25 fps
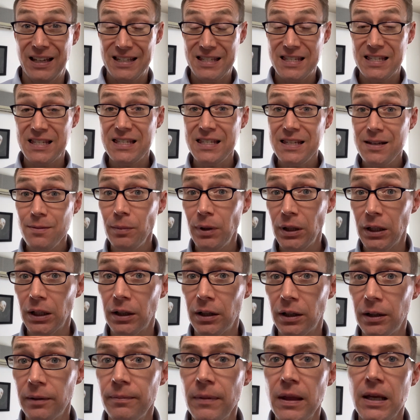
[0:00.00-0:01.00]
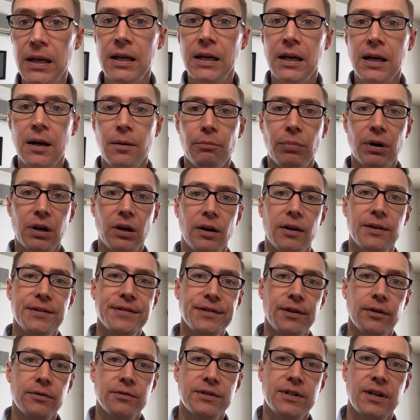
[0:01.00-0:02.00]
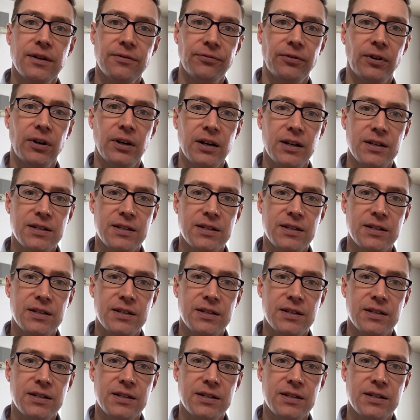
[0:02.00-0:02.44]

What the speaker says: It's similar, but also different,